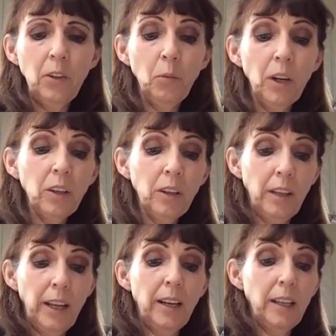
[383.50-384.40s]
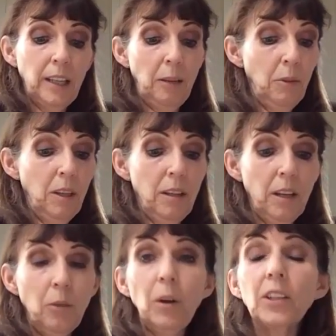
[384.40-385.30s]
The one good thing I think with
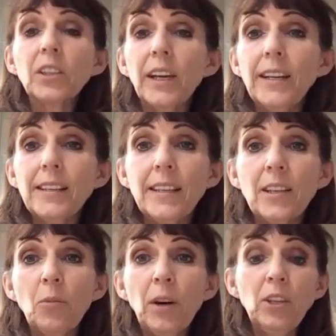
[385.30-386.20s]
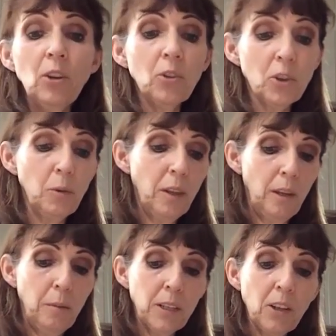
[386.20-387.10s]
Welsh cakes is that when you're doing
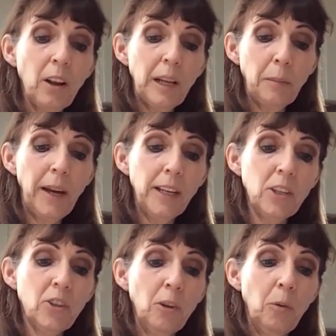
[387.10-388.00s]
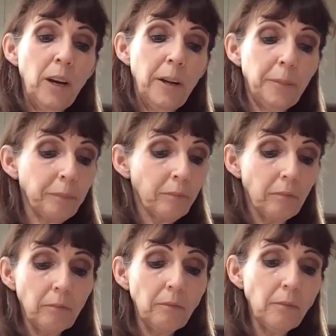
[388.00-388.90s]
them, it's not like pastry where,
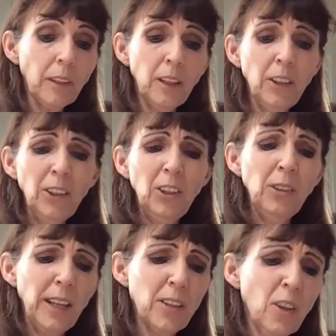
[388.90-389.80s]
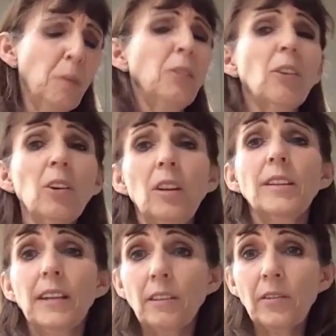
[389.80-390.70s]
you know, you get so many
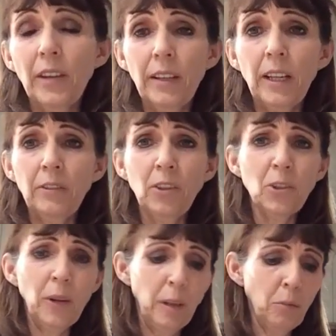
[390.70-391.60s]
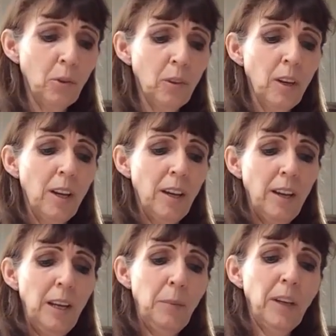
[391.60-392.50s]
rollings out of it and then if you do any more,
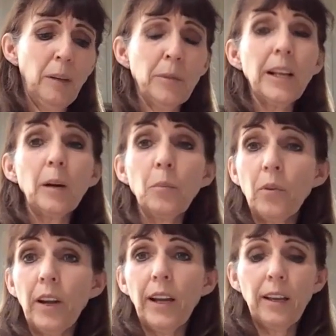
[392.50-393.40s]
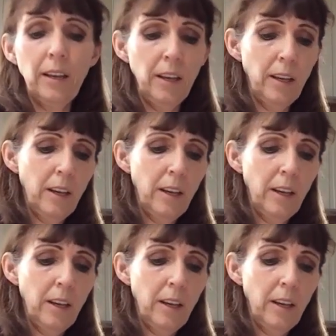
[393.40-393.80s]
it becomes like a brick.